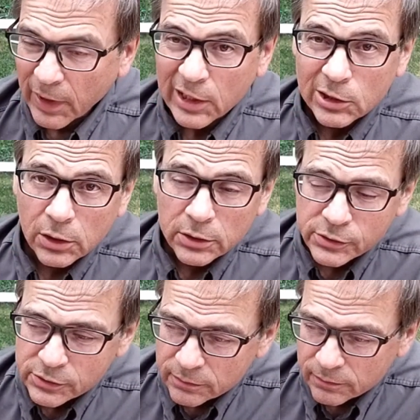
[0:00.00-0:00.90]
baked
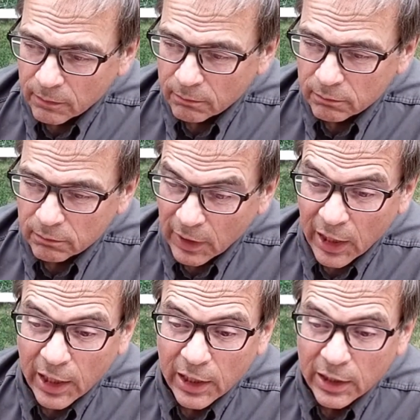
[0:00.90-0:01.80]
goods,
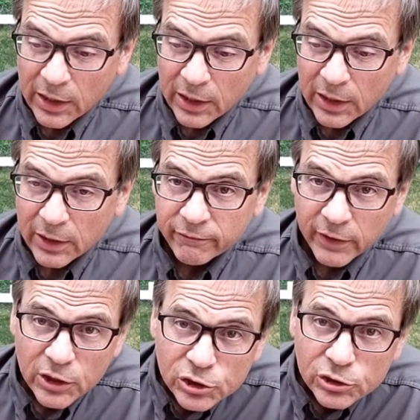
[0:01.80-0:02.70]
and
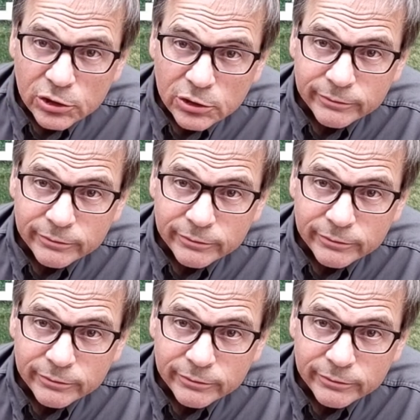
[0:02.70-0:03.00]
fish.